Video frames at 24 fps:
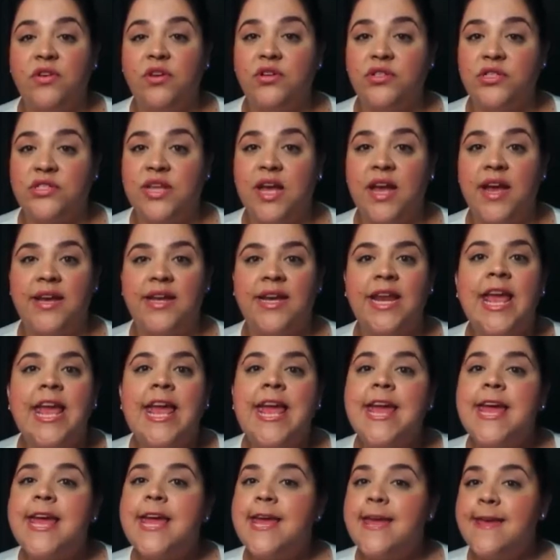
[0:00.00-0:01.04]
side.
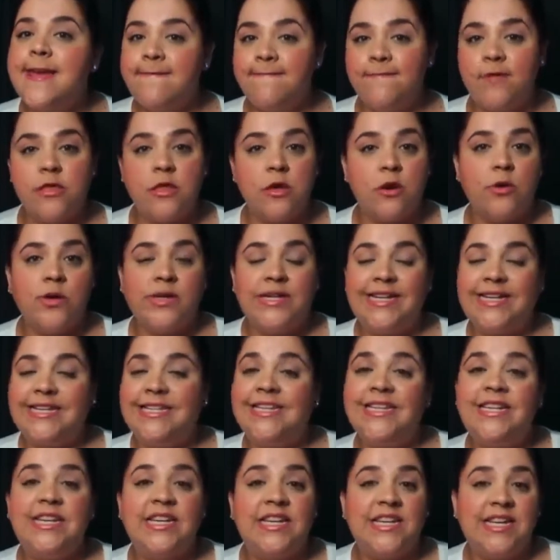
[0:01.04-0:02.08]
Even though he
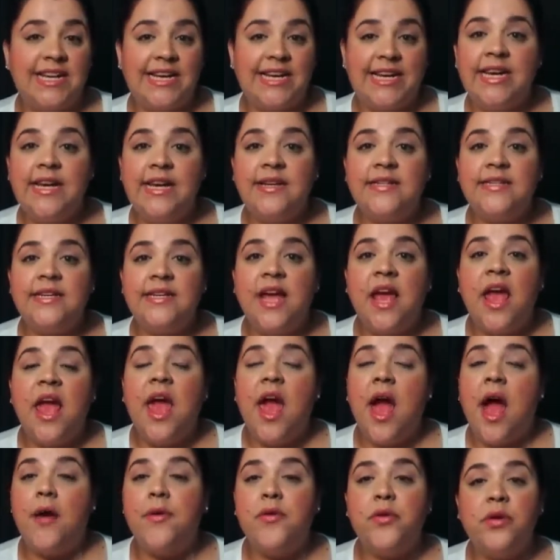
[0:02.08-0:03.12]
didn't eat,
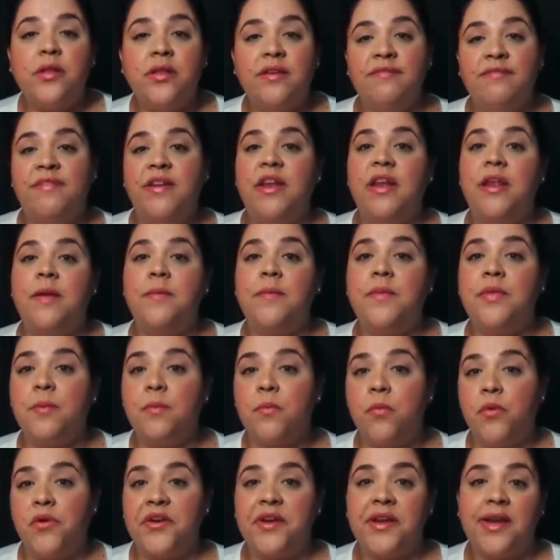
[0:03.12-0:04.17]
I would only feed him in the
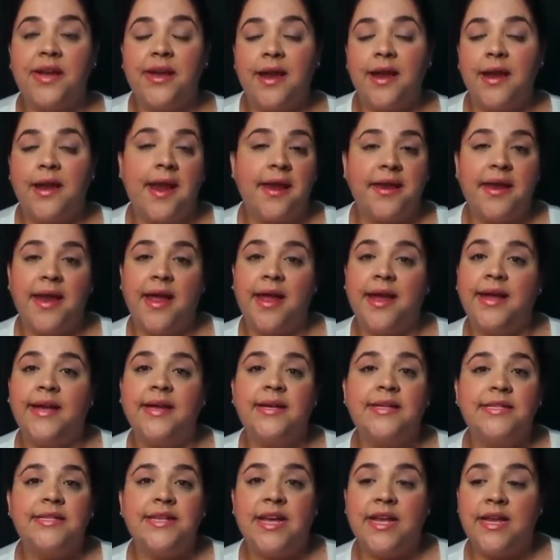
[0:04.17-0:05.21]
morning and at
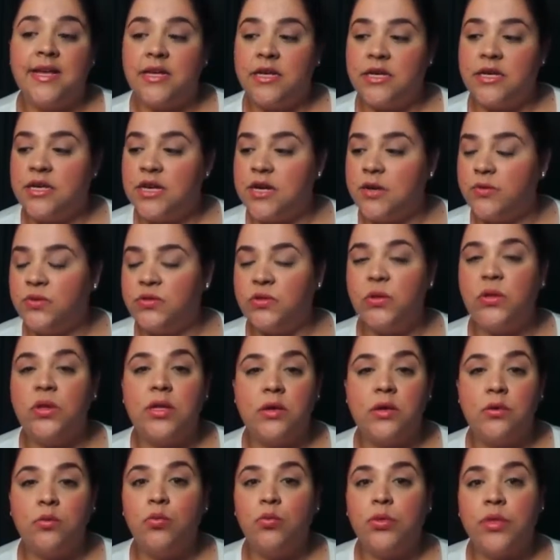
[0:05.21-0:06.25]
night, and it was
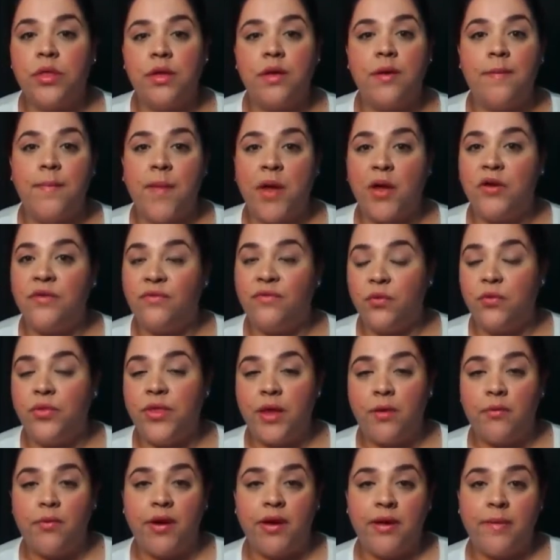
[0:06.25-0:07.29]
only the amount of food they
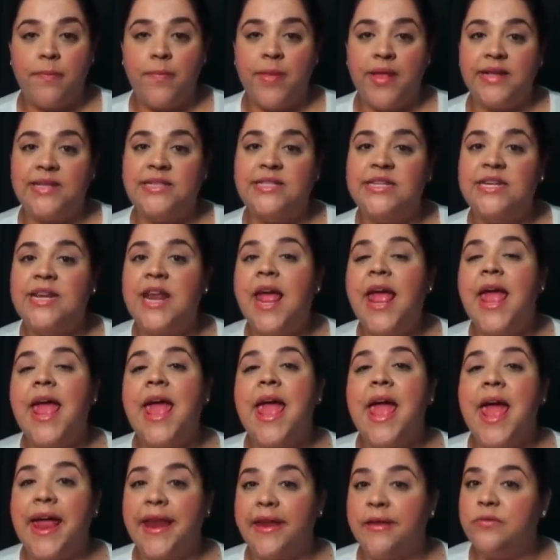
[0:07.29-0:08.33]
recommended,
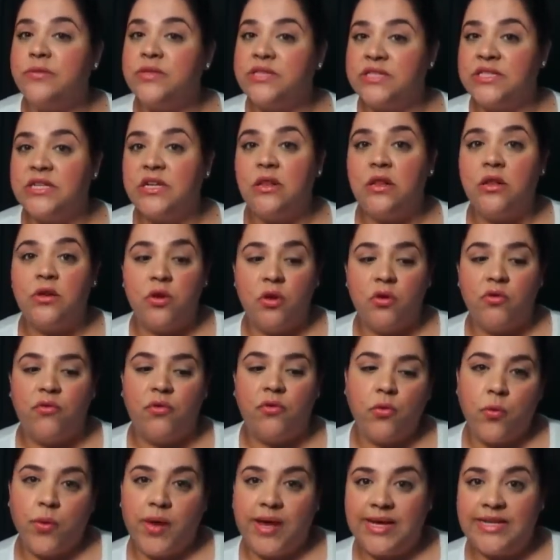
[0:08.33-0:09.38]
and he was still an
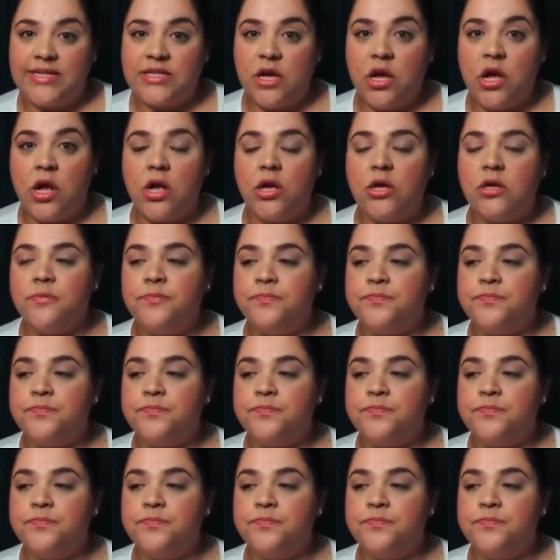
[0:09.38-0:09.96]
overweight dog.